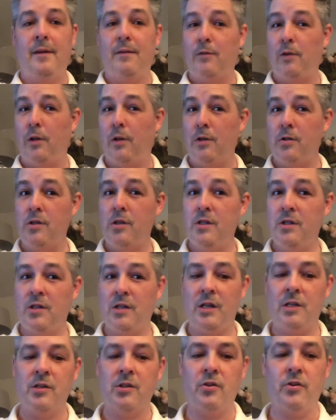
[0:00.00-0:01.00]
Got lots of these
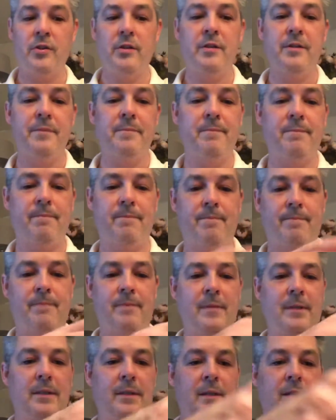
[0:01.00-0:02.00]
challenge coins.
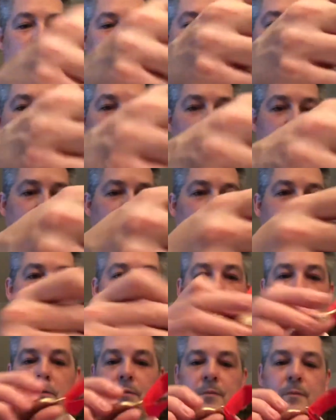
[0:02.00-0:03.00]
What else we've
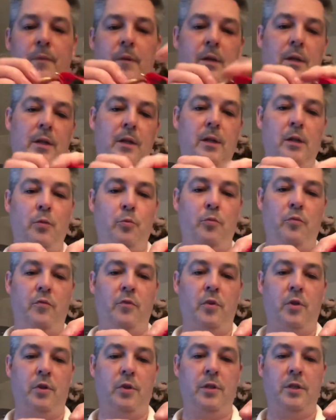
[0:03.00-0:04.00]
got? We've
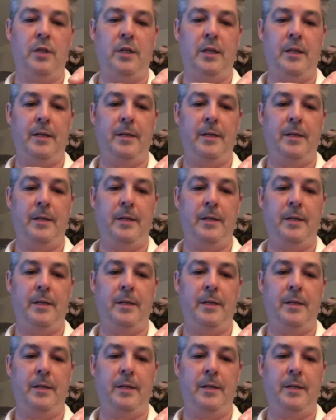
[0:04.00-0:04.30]
got